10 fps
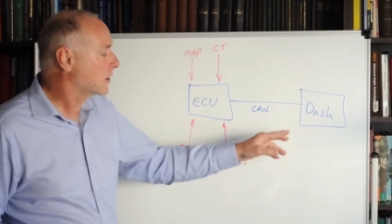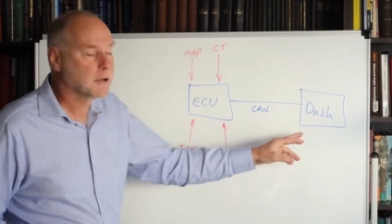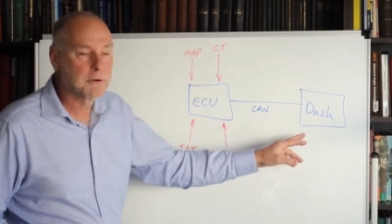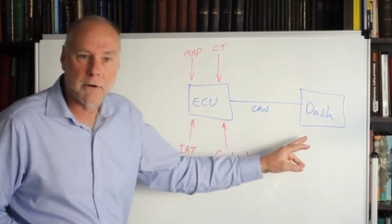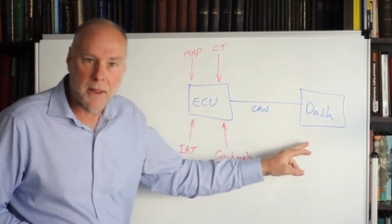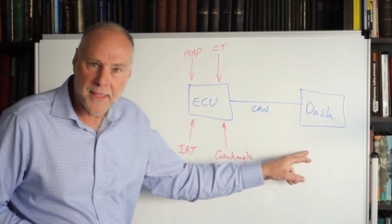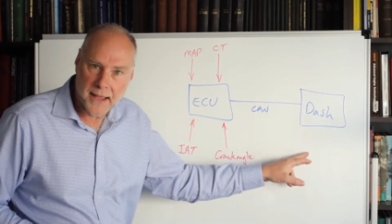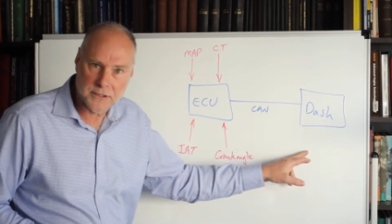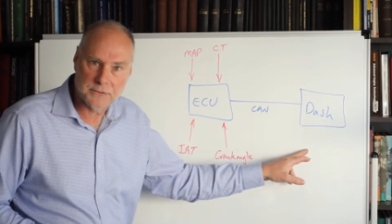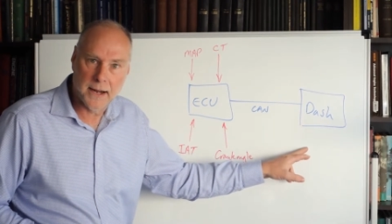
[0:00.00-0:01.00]
you'd run
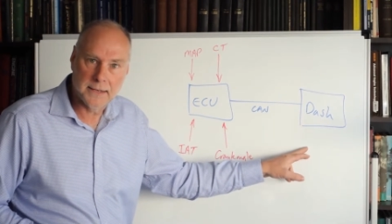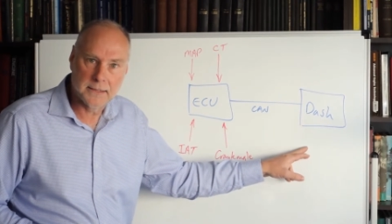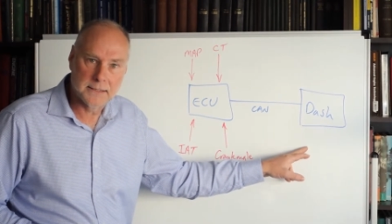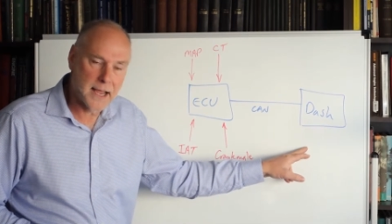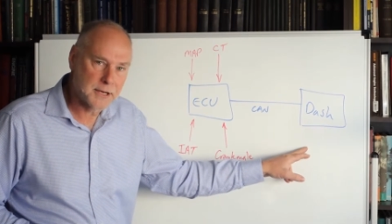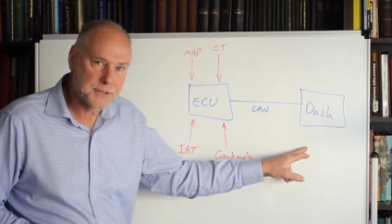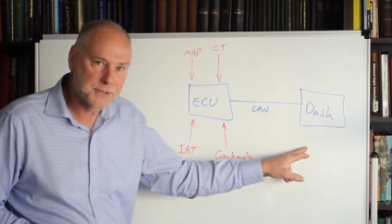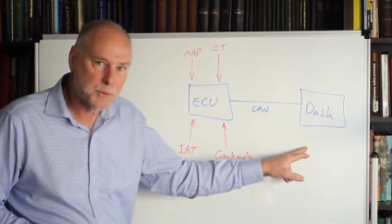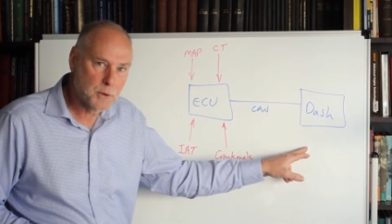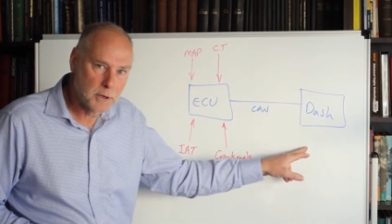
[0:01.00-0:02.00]
that straight to the dash
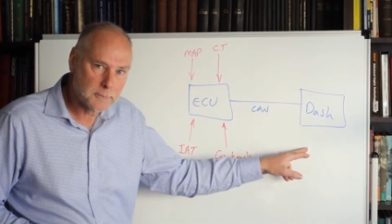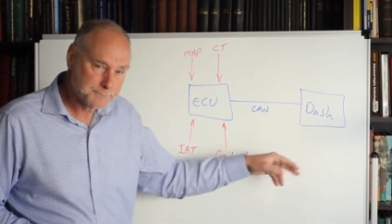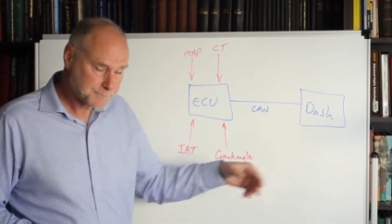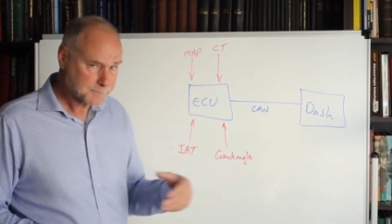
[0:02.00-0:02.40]
as well.